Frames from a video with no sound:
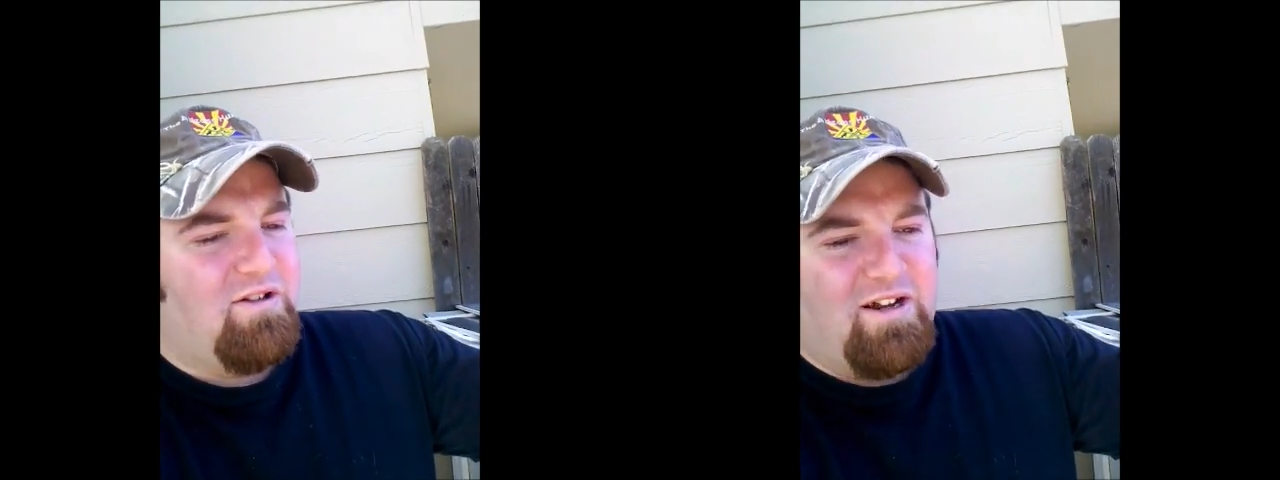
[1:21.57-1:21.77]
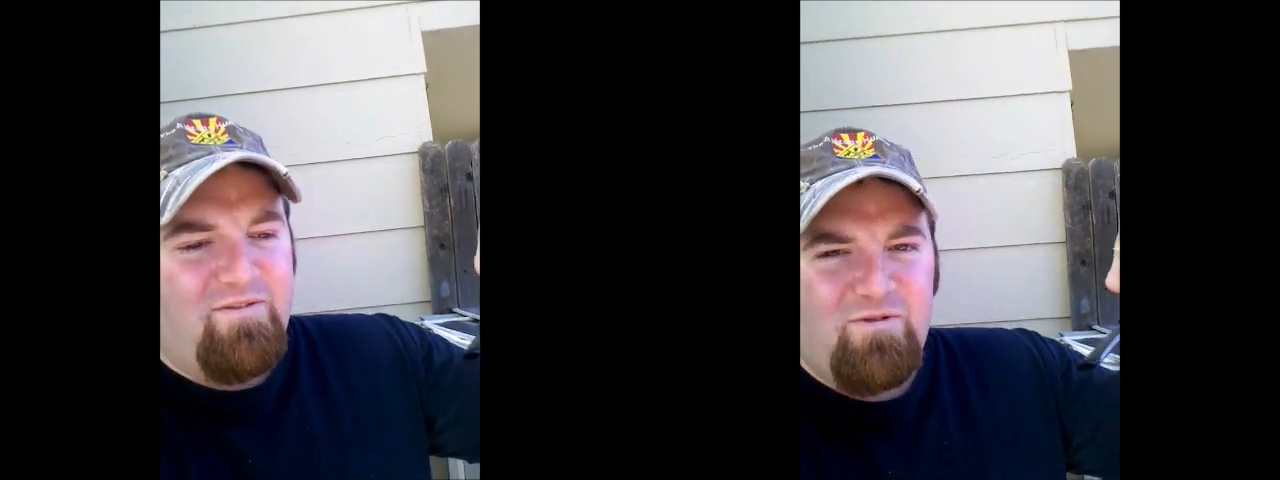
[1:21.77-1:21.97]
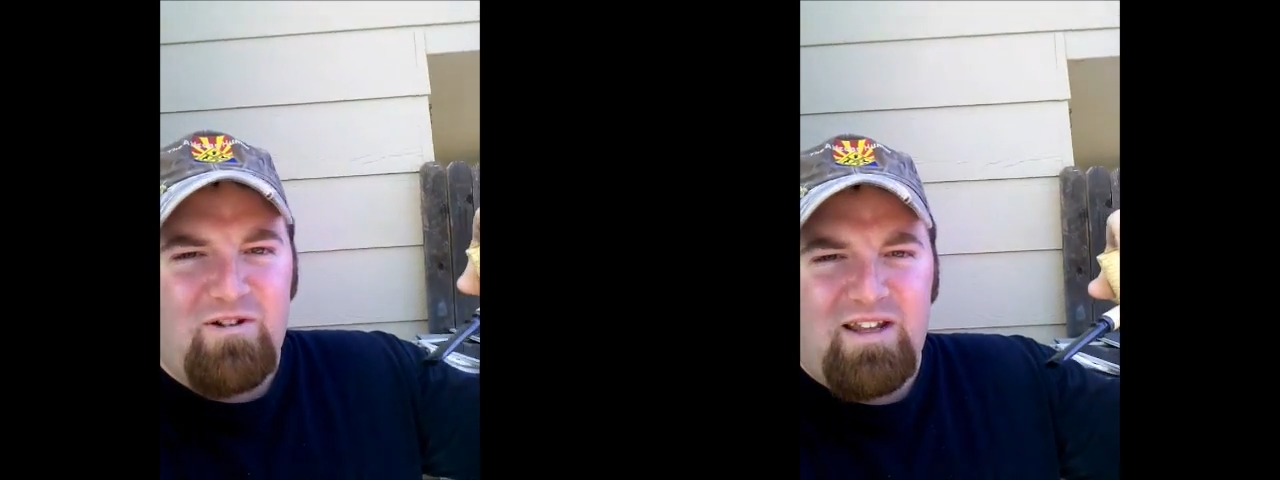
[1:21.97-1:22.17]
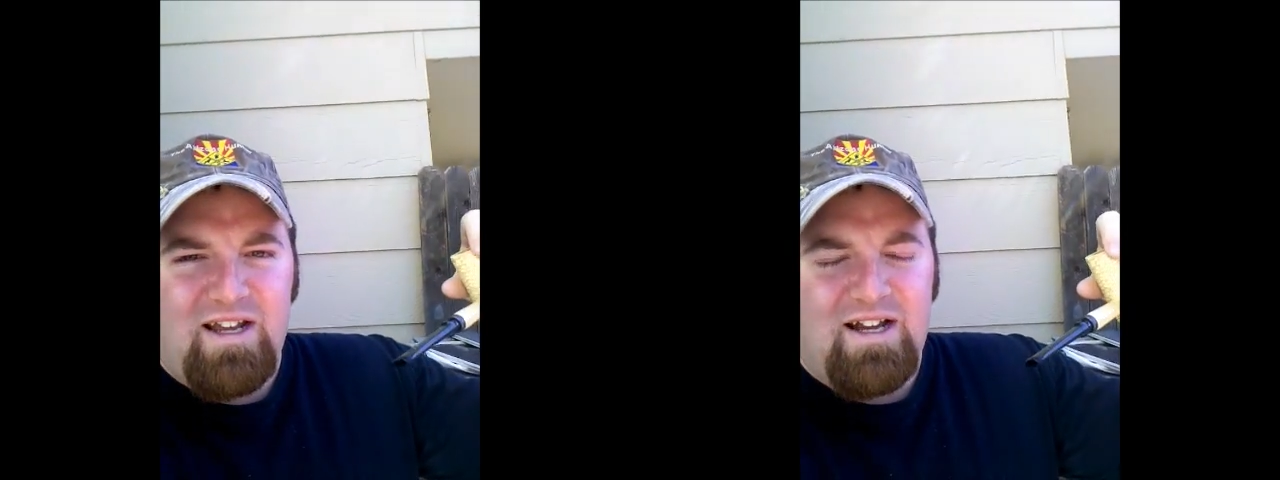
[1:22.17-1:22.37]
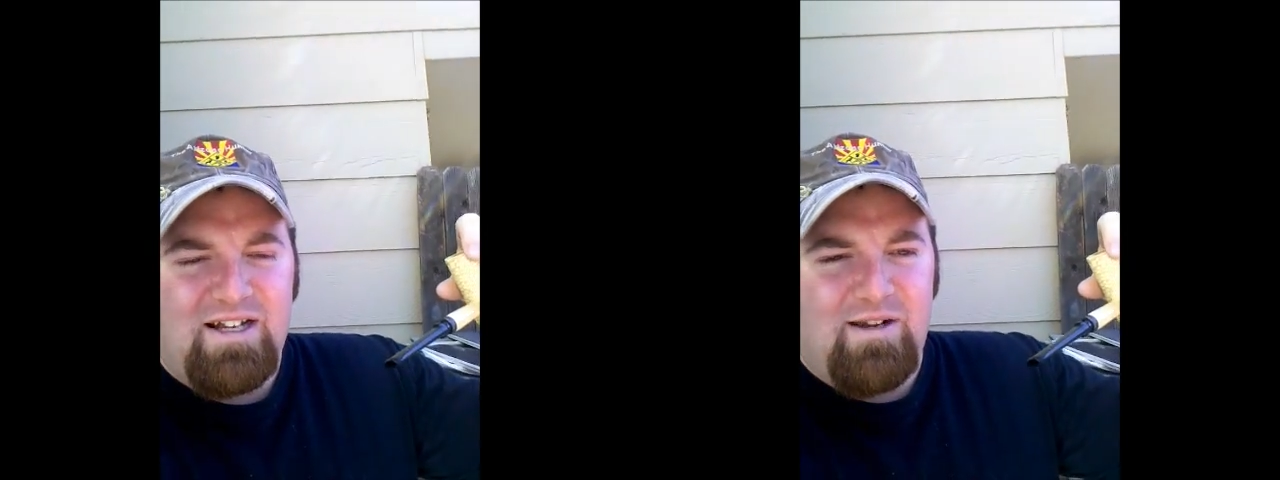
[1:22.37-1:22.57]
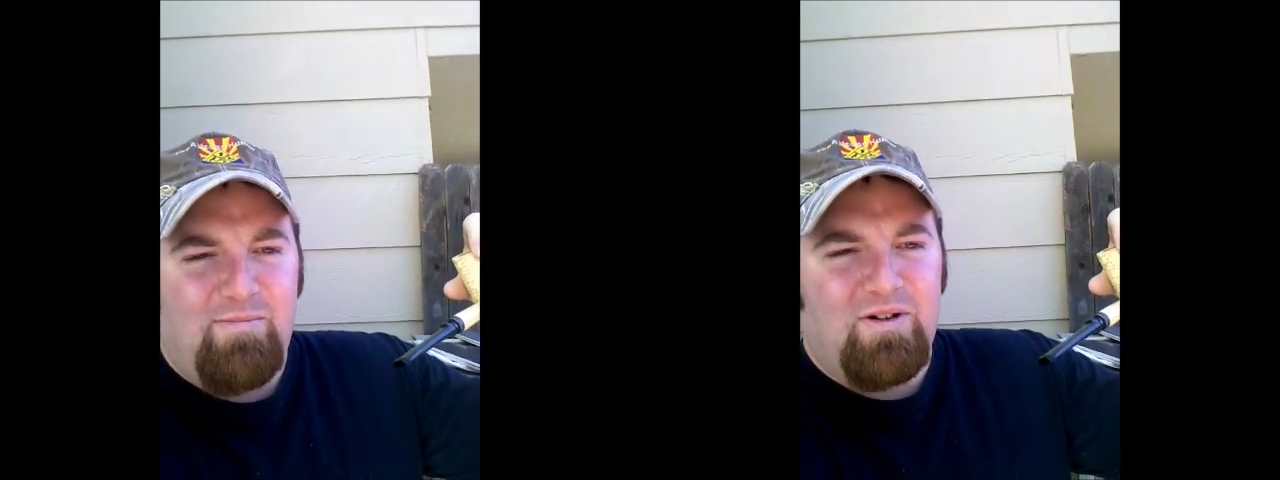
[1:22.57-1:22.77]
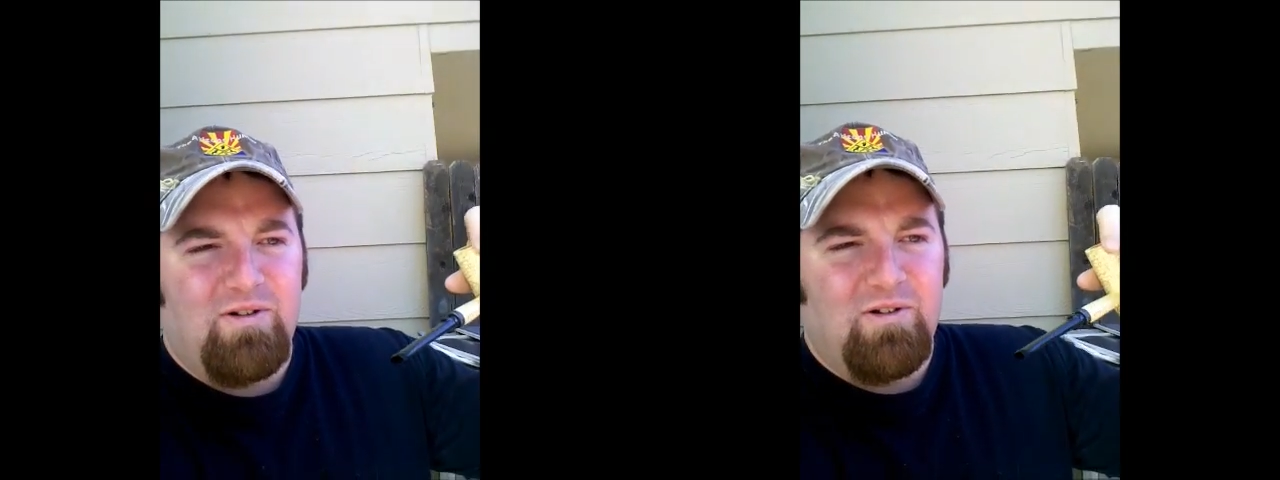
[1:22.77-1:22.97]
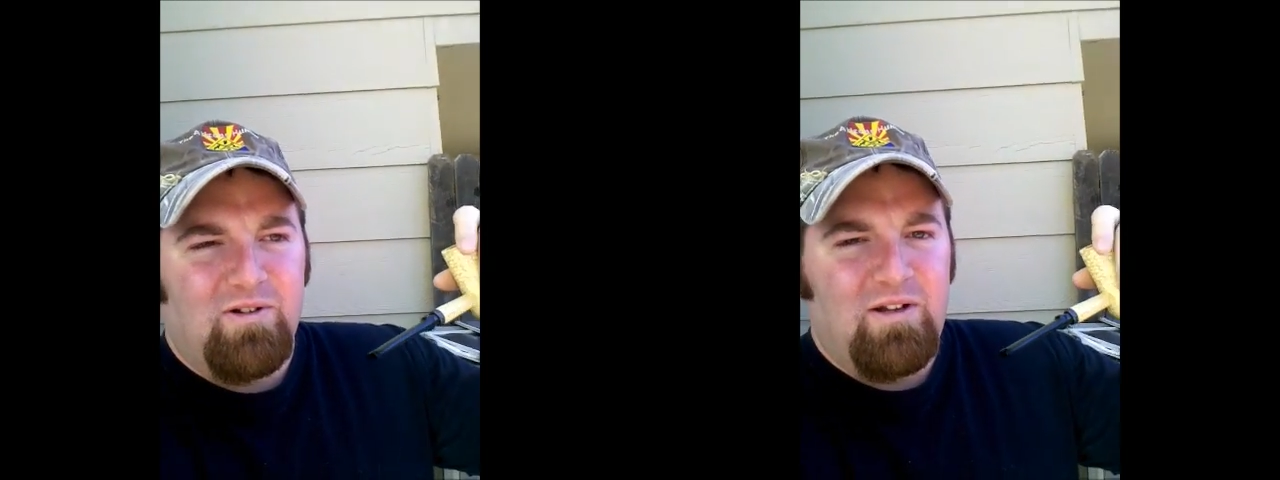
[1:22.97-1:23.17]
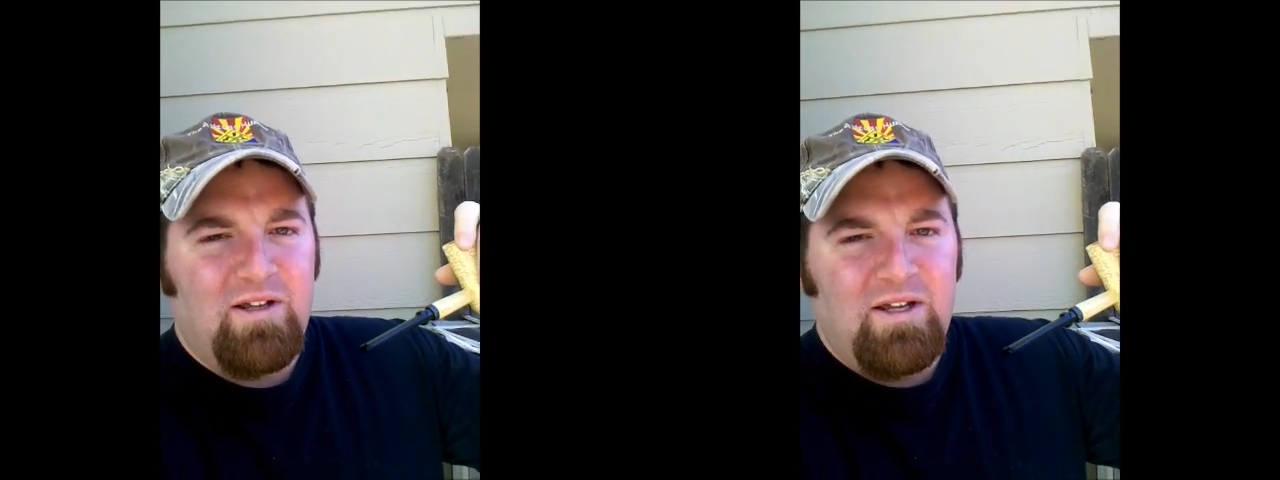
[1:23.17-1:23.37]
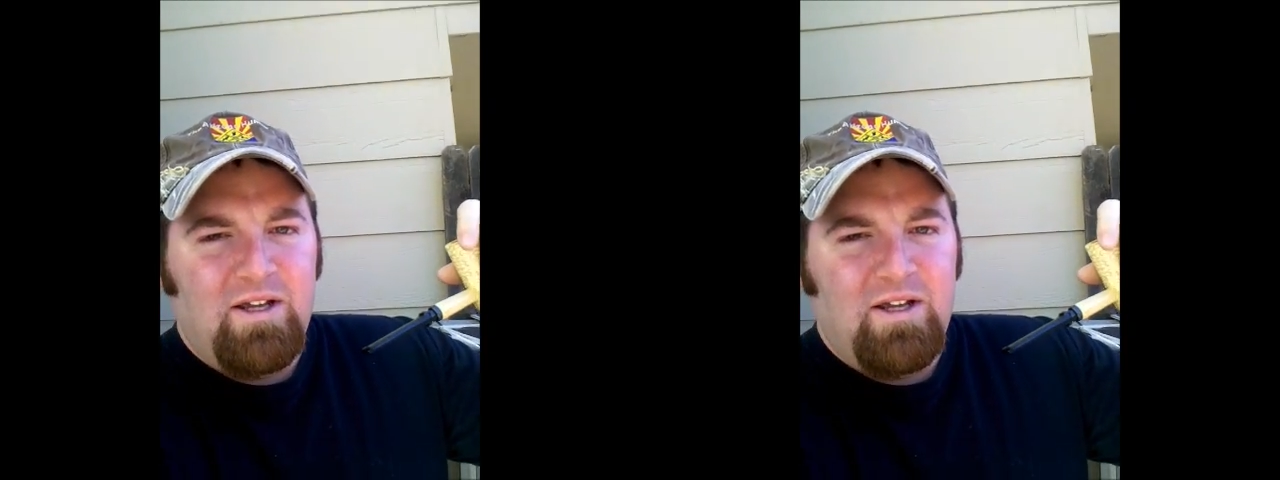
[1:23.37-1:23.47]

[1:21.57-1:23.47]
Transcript: you're looking for the typical,